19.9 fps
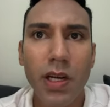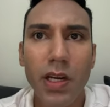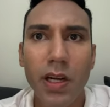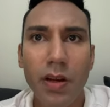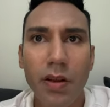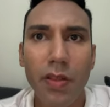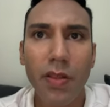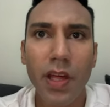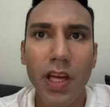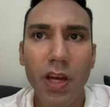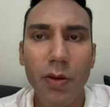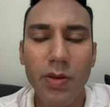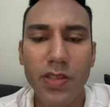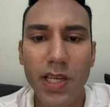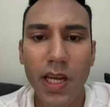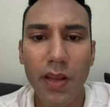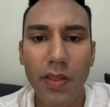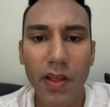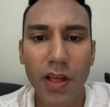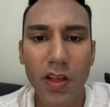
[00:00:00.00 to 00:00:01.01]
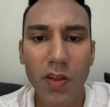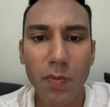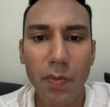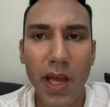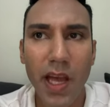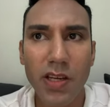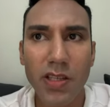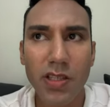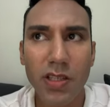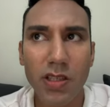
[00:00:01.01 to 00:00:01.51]
I didn't think it was anything
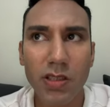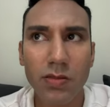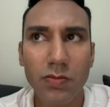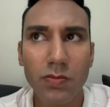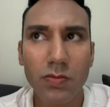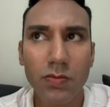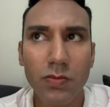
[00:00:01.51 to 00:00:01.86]
special.